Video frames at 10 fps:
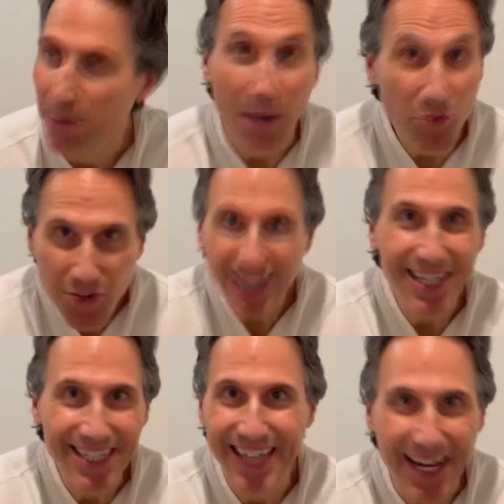I'm really
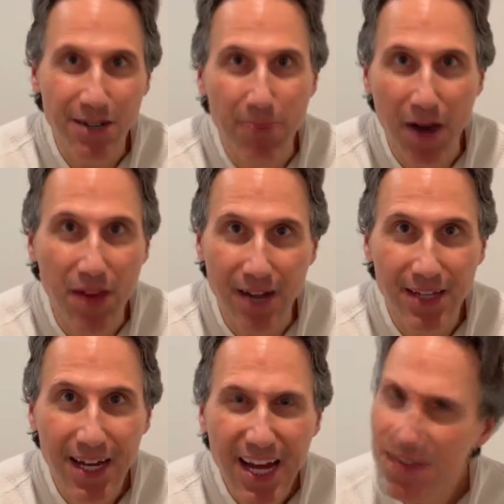excited about that.
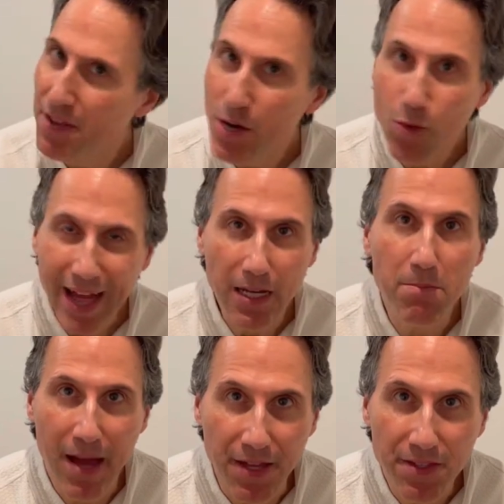Now, they
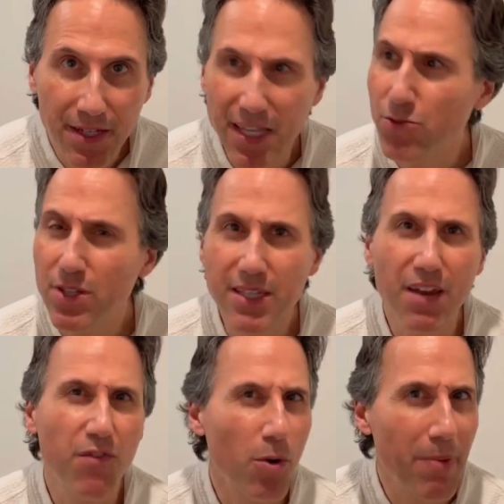recommend that you stay
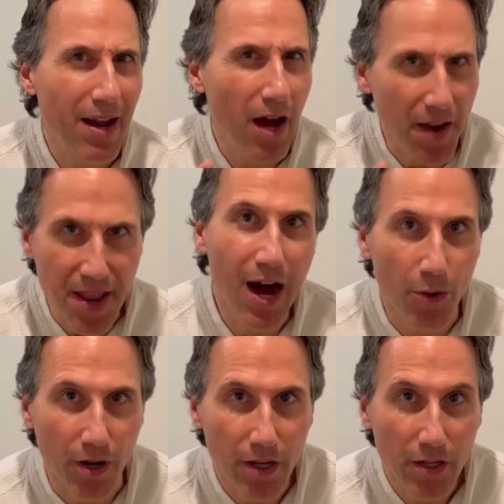for about an
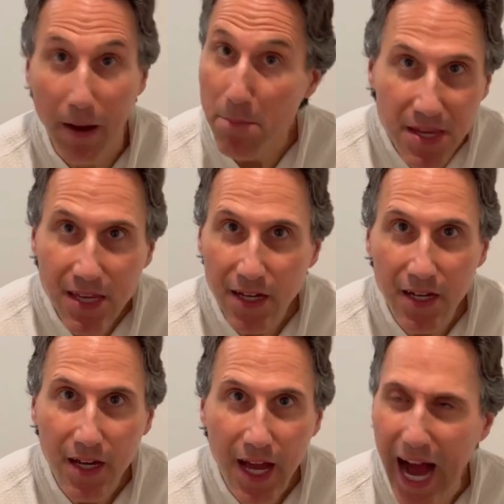hour. But me,
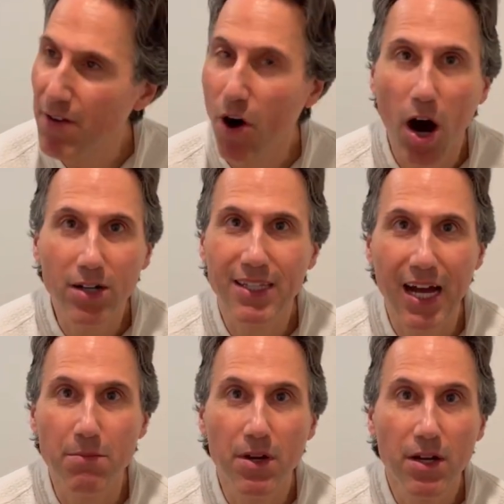I have a hard
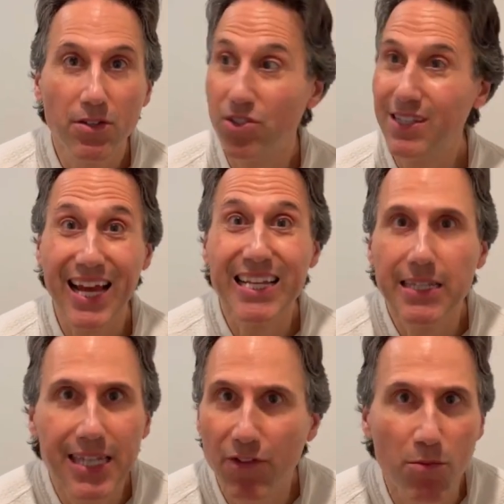time just standing
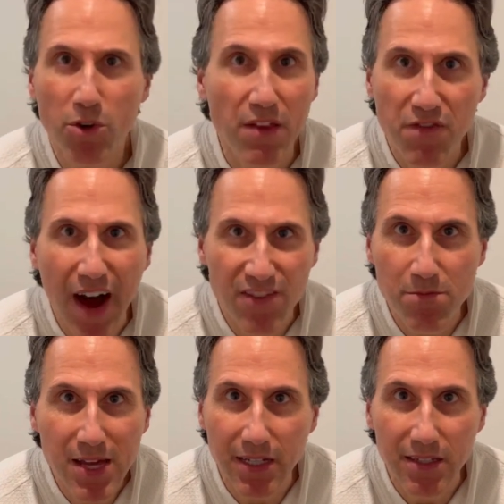still for more than five
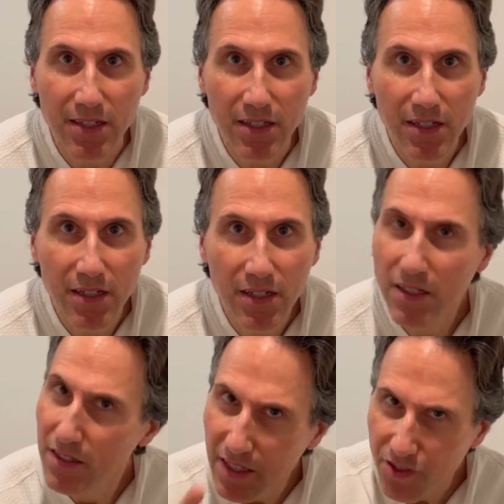minutes.
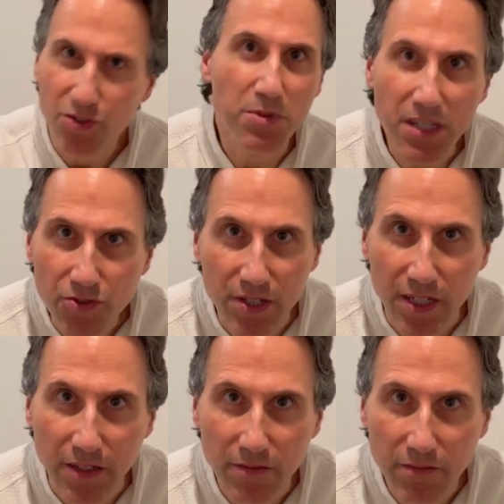This should be interesting.